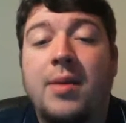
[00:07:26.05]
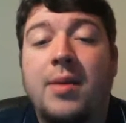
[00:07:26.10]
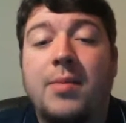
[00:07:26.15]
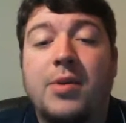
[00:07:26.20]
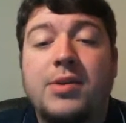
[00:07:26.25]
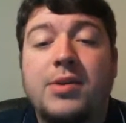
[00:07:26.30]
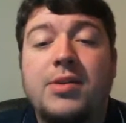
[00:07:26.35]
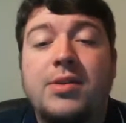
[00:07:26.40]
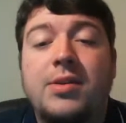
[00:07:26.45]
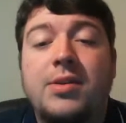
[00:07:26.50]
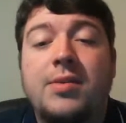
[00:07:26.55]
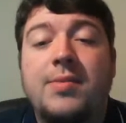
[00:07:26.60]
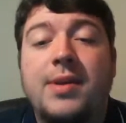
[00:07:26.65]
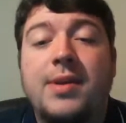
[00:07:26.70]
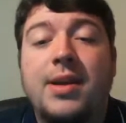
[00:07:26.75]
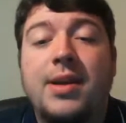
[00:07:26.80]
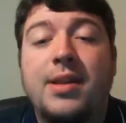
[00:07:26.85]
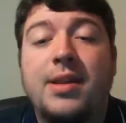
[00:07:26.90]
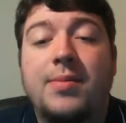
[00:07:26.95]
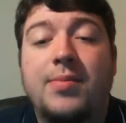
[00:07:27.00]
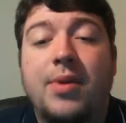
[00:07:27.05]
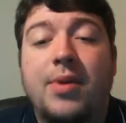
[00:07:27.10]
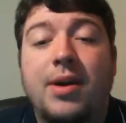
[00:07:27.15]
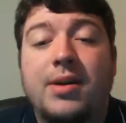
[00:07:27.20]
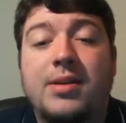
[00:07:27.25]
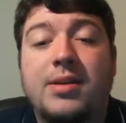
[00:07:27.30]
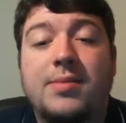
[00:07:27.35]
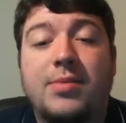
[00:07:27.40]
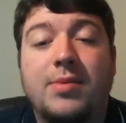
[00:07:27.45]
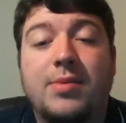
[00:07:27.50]
most notably in the
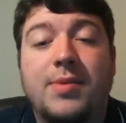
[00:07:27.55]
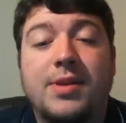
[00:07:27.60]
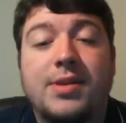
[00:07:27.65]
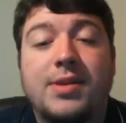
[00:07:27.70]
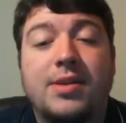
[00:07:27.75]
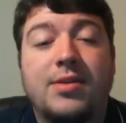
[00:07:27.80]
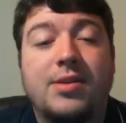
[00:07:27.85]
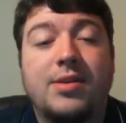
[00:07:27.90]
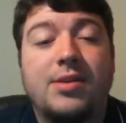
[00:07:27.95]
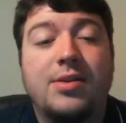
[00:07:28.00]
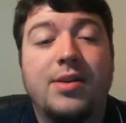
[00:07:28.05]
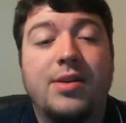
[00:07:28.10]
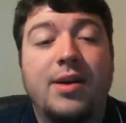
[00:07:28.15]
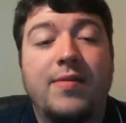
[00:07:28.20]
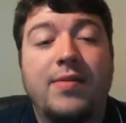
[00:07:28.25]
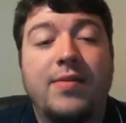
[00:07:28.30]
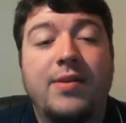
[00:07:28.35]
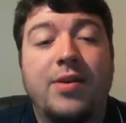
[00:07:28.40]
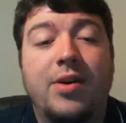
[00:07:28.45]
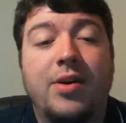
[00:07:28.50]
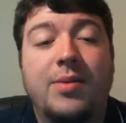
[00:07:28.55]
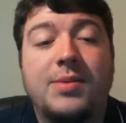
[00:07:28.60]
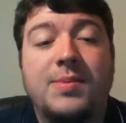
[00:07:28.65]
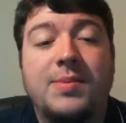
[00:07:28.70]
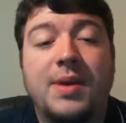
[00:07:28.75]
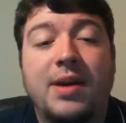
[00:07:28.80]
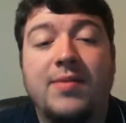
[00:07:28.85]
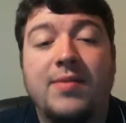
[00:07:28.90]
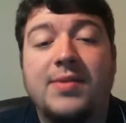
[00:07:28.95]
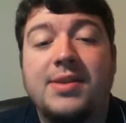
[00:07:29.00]
proximal musculature of the arms,
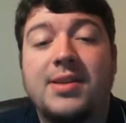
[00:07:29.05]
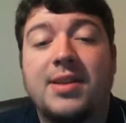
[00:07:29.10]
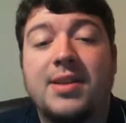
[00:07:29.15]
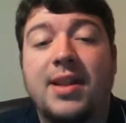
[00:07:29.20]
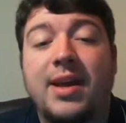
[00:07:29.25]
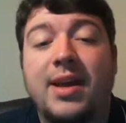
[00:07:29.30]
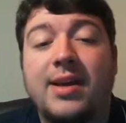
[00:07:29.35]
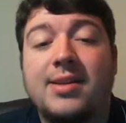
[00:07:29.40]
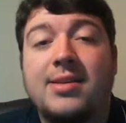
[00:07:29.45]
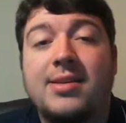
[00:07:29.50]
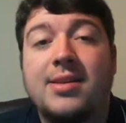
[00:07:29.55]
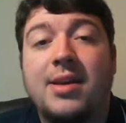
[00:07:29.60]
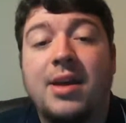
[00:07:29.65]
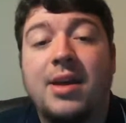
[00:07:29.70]
pelvis, and legs.